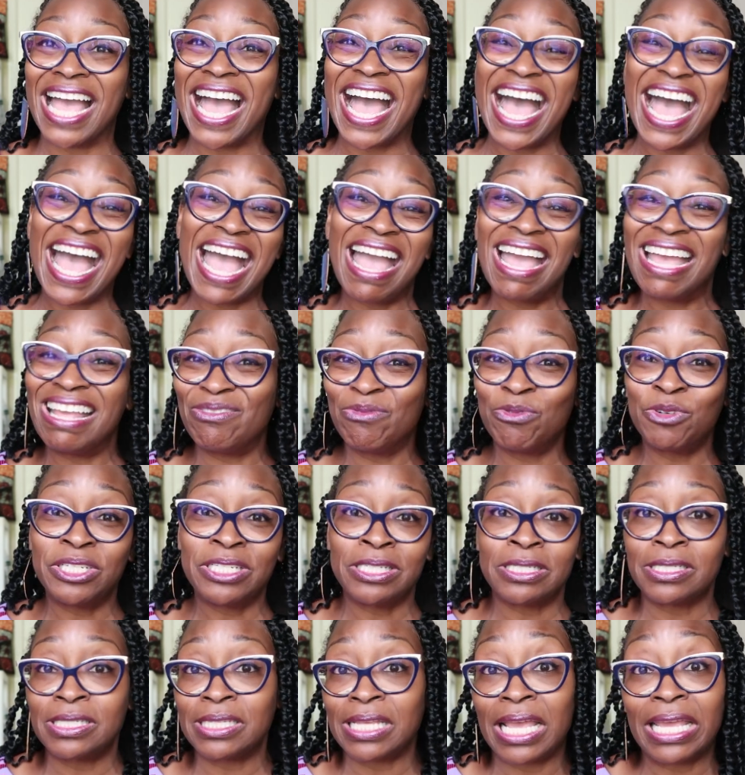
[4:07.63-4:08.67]
I
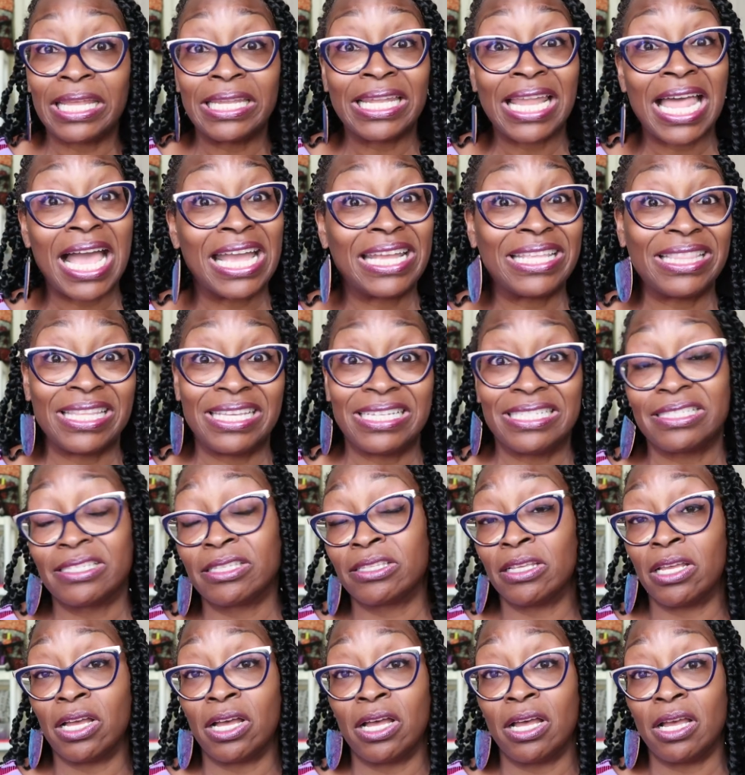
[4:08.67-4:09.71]
wouldn't say line
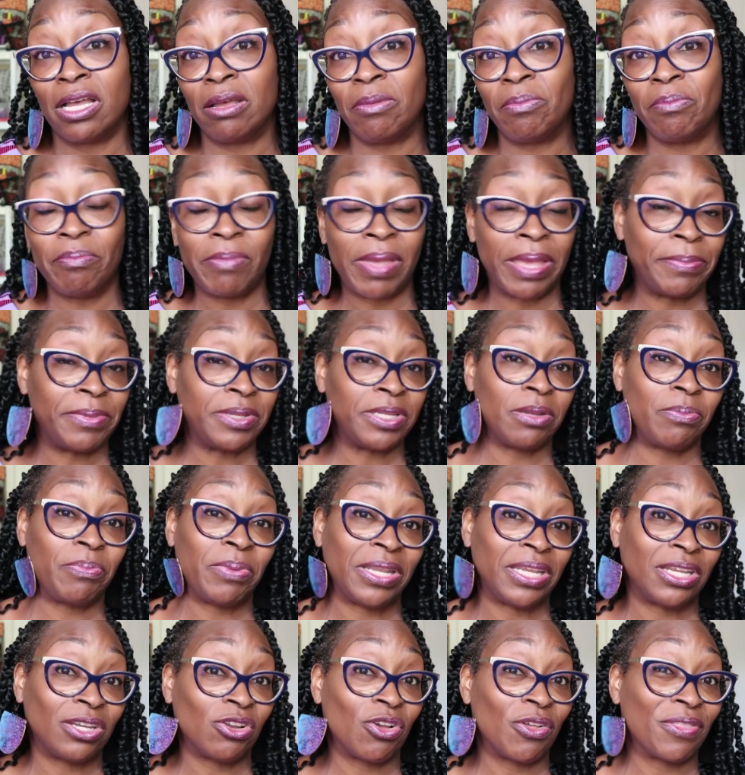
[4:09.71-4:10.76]
this, maybe
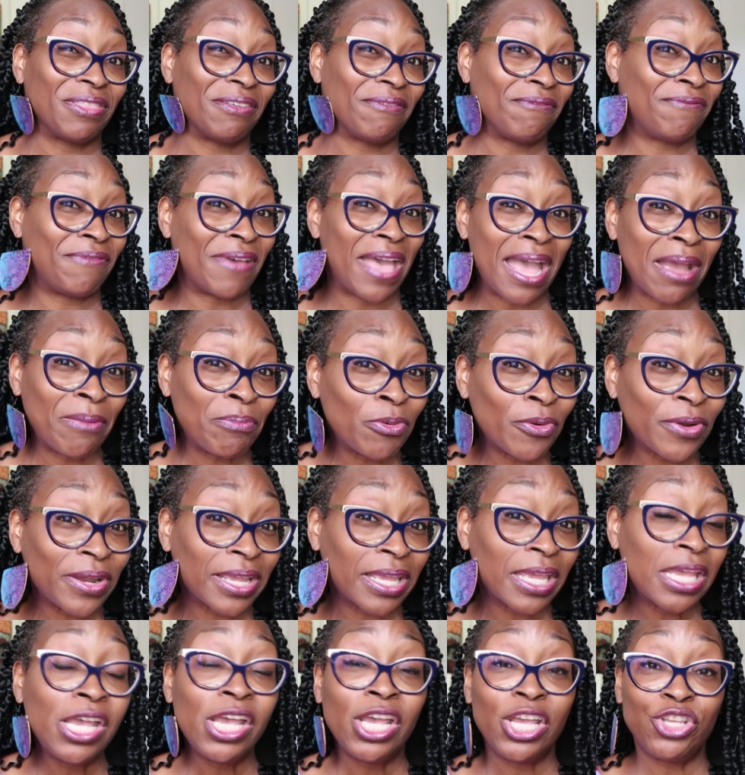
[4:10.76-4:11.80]
depending on the
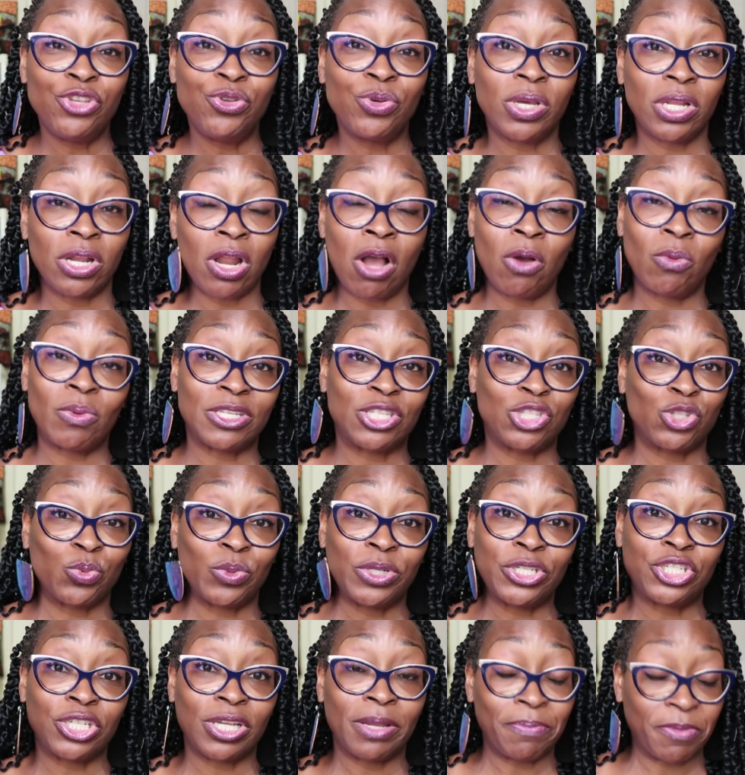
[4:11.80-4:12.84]
fabric. You could always
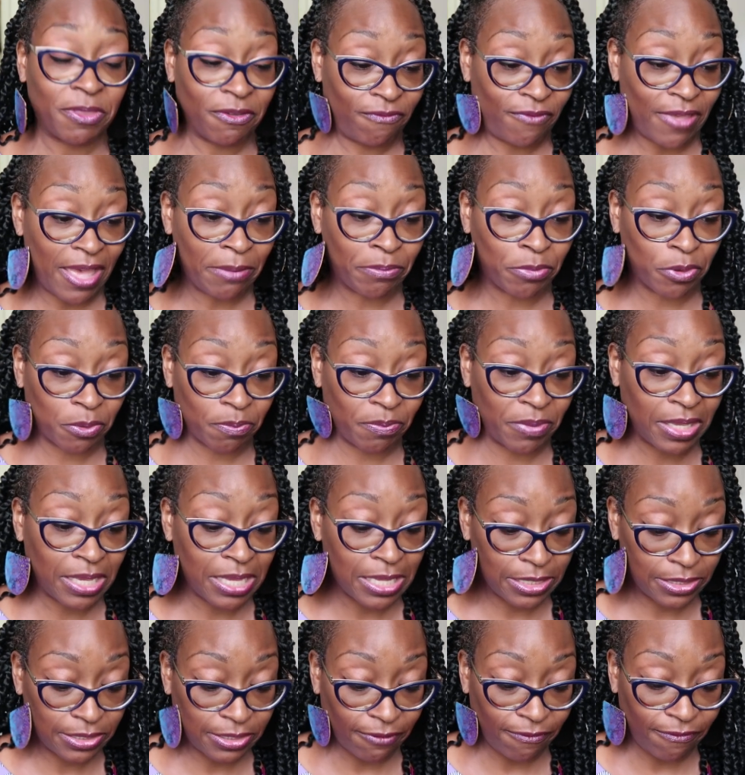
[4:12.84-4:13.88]
switch up the fabric,
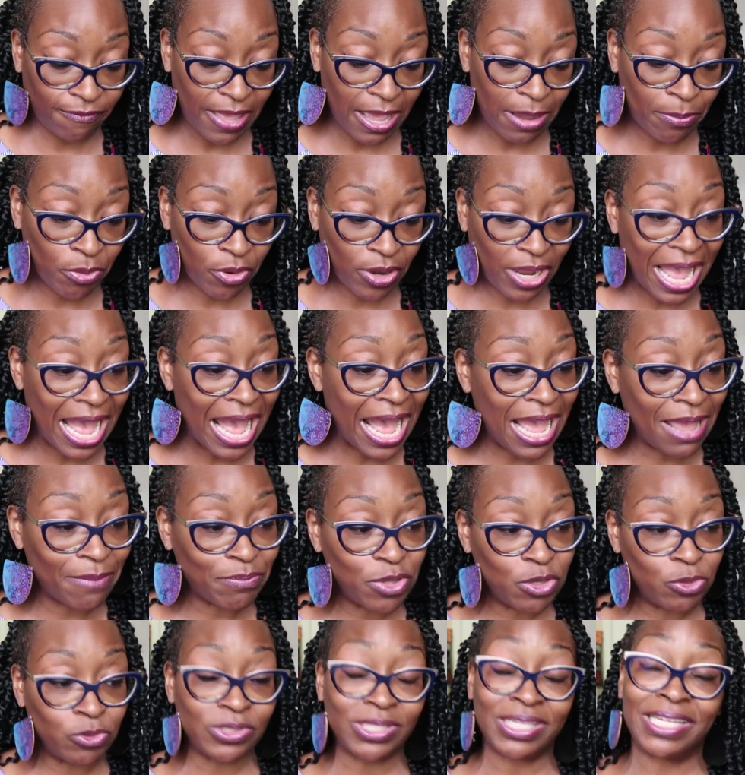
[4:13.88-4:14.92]
because the fabric I'm
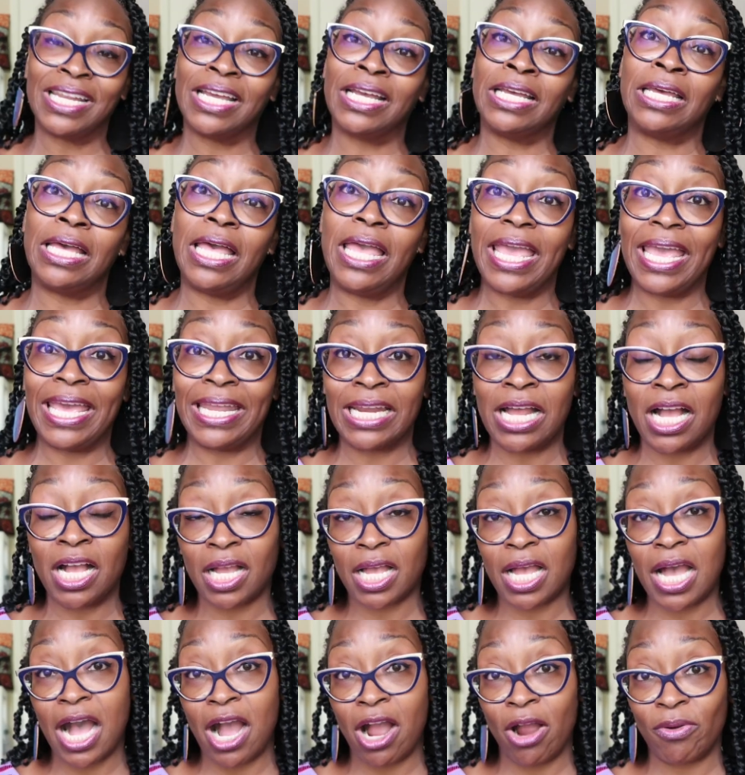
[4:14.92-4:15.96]
using an
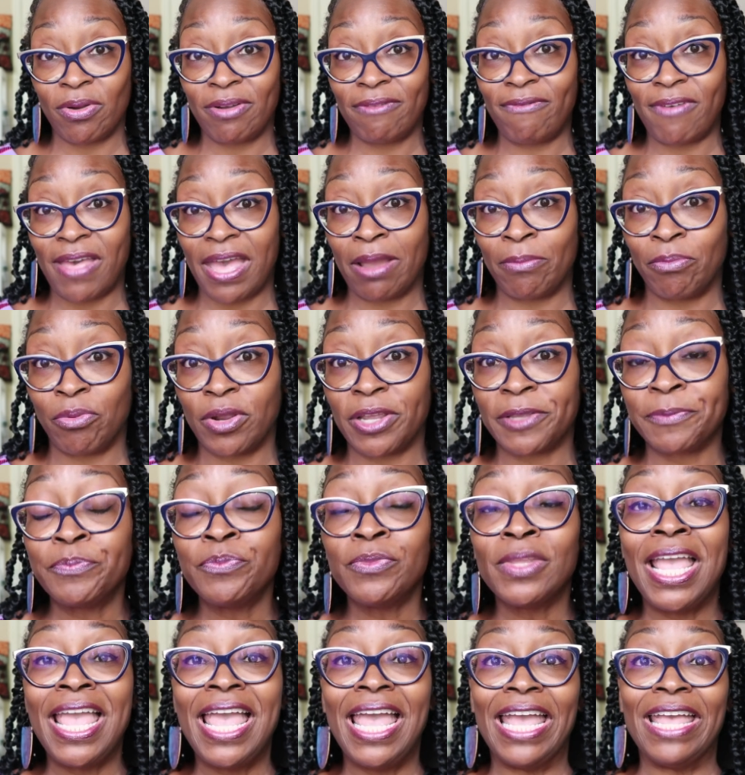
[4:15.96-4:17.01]
Ankara fabric,
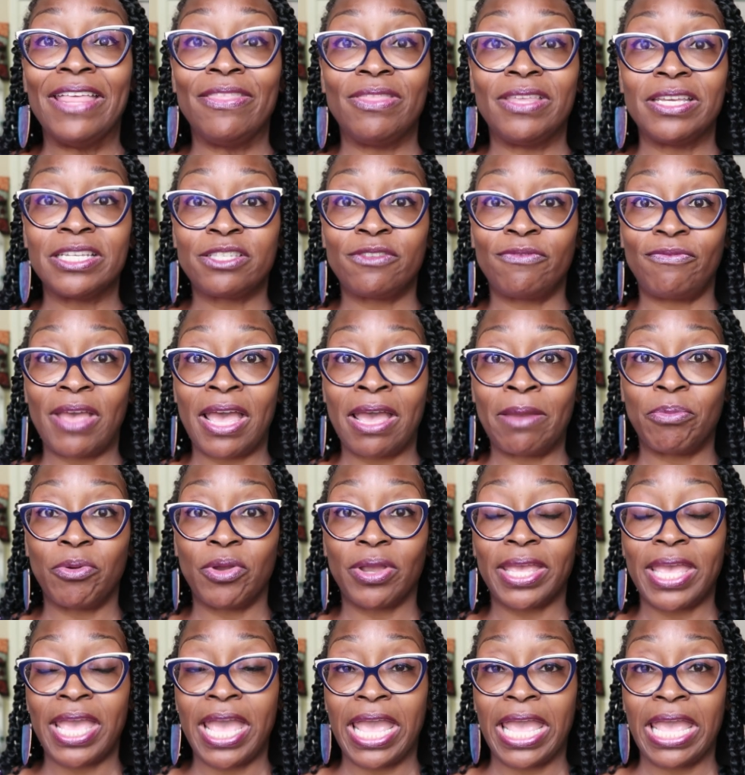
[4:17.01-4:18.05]
and this
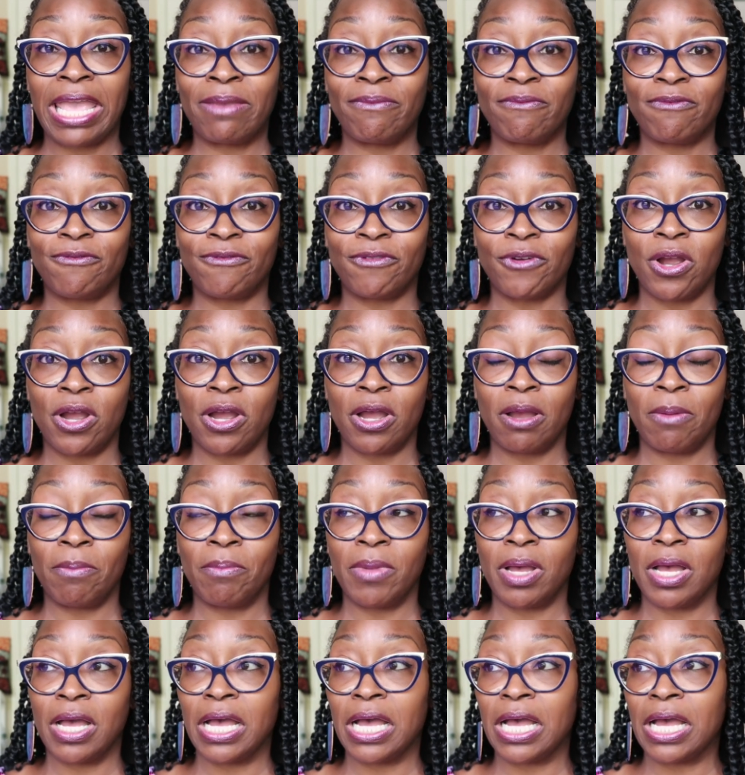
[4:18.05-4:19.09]
fabric came
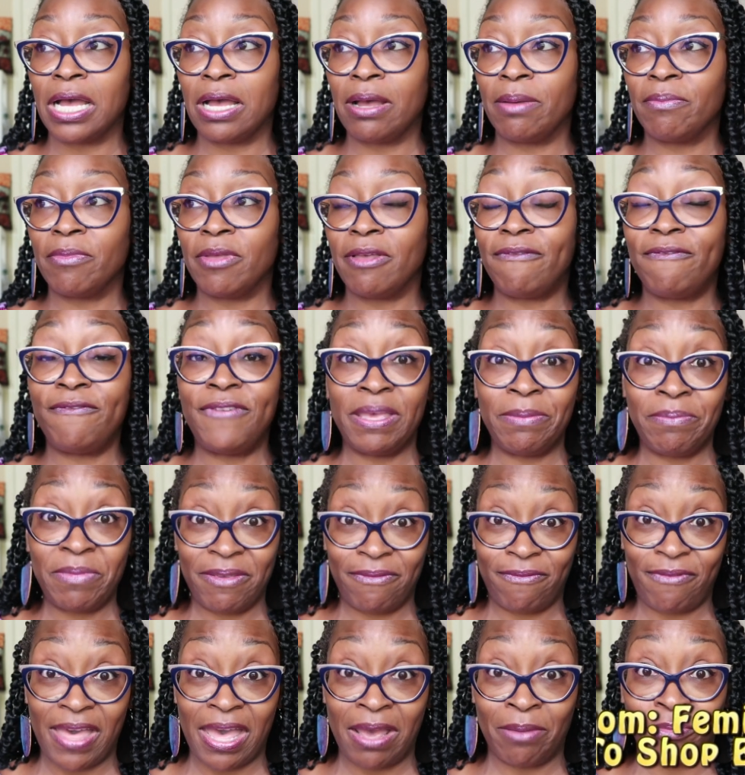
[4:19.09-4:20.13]
from
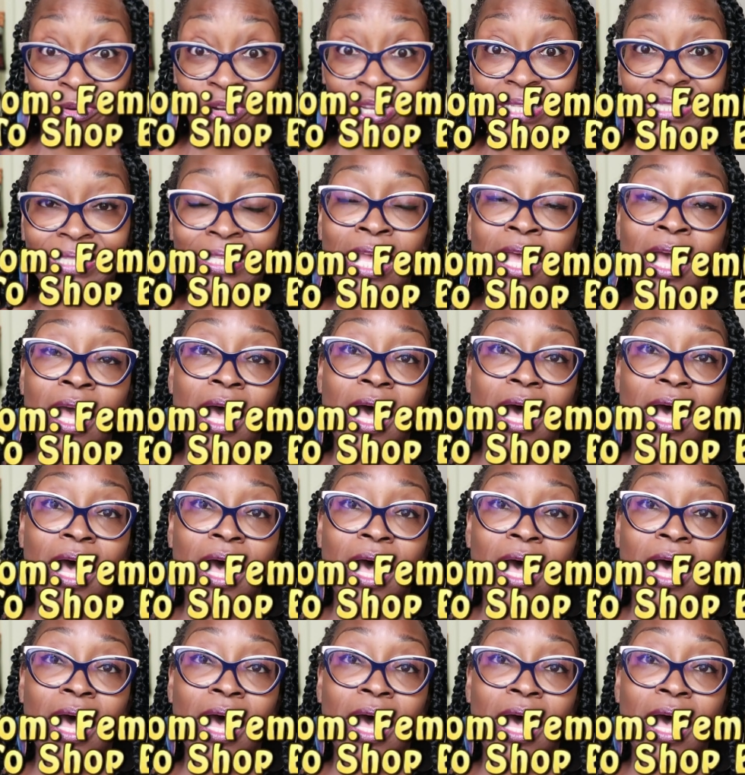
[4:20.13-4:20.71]
Femi Fabrics.